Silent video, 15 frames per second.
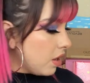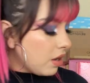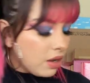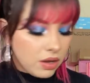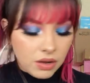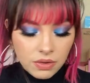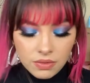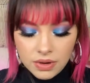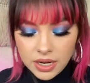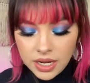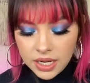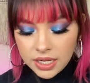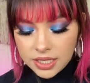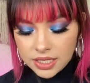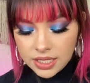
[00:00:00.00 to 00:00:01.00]
All
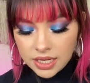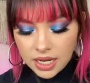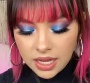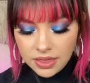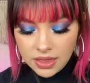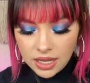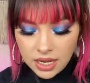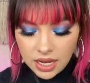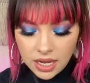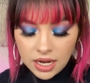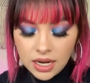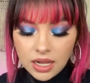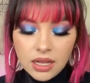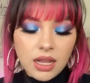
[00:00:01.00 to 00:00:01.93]
right, and then uh,